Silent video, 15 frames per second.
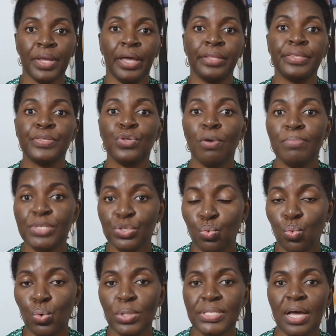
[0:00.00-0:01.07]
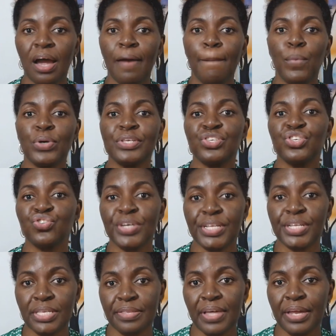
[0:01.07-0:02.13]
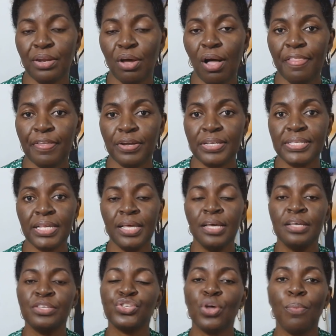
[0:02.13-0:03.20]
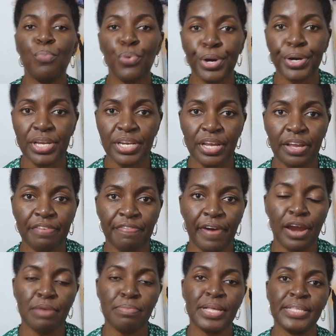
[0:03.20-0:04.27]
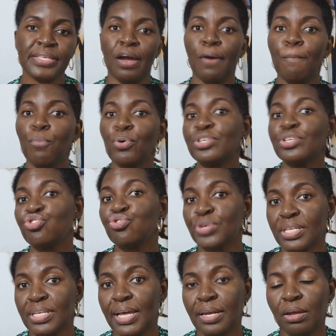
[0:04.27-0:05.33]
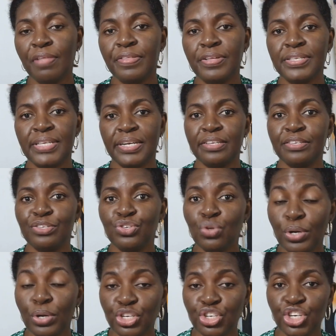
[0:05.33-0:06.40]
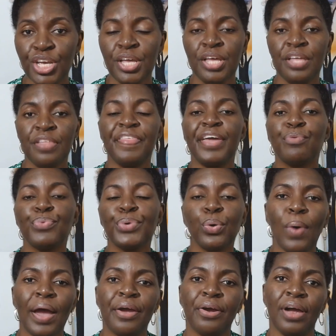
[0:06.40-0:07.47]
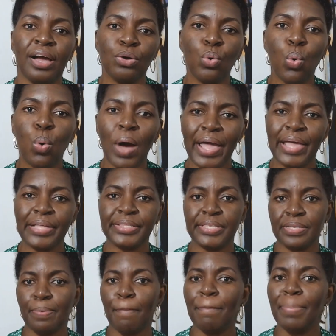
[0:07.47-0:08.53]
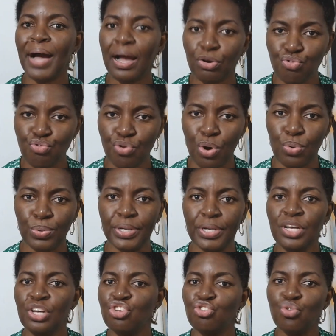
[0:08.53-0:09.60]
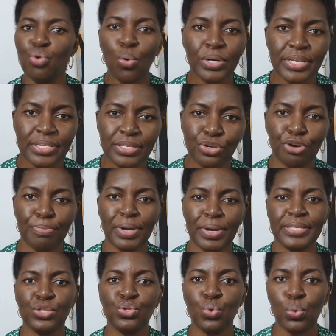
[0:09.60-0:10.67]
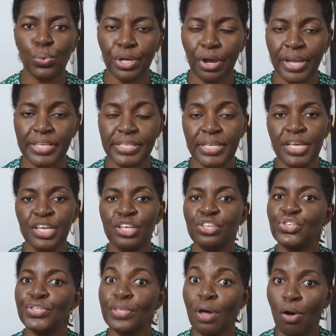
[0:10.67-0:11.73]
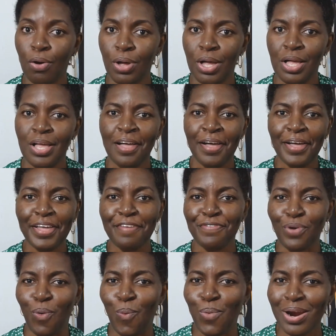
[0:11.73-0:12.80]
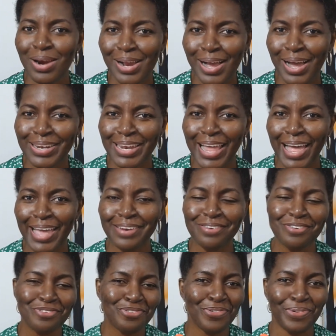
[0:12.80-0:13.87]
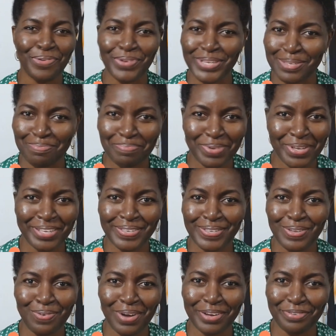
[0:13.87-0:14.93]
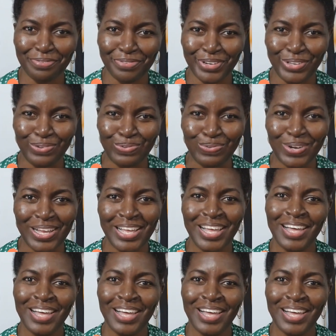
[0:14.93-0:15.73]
And some schools are more strict than others. Some working environments are more strict than others. And as such, they require a quiet background, no disturbance, no noise. So if you work online, Krisp is the one for you.